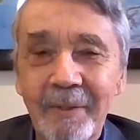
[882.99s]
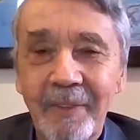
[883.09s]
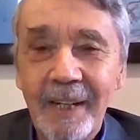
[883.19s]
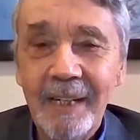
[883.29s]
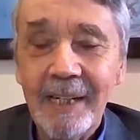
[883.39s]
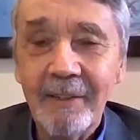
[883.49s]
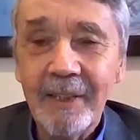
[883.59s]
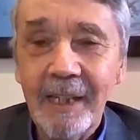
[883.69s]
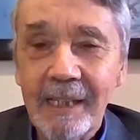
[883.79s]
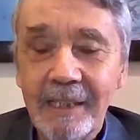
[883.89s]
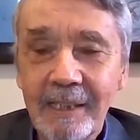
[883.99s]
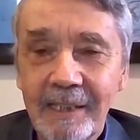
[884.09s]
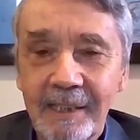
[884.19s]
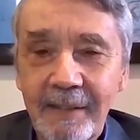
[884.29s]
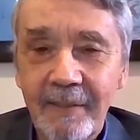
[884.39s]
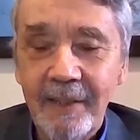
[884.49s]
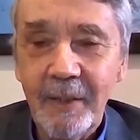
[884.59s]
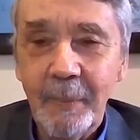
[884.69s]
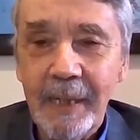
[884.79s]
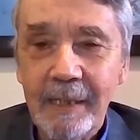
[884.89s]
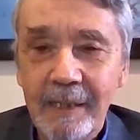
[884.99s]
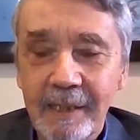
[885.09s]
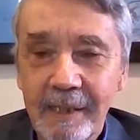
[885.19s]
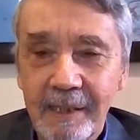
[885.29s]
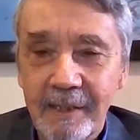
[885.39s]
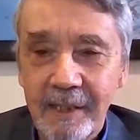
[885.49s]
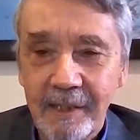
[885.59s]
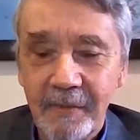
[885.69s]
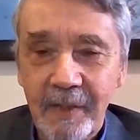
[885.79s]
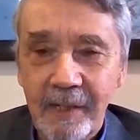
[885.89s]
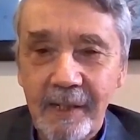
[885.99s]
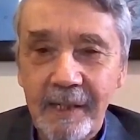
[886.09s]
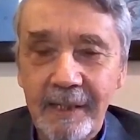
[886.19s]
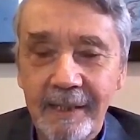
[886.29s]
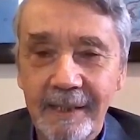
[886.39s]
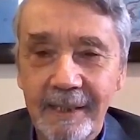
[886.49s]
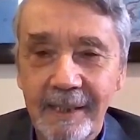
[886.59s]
Finally, I realized it's 700 pages. It's very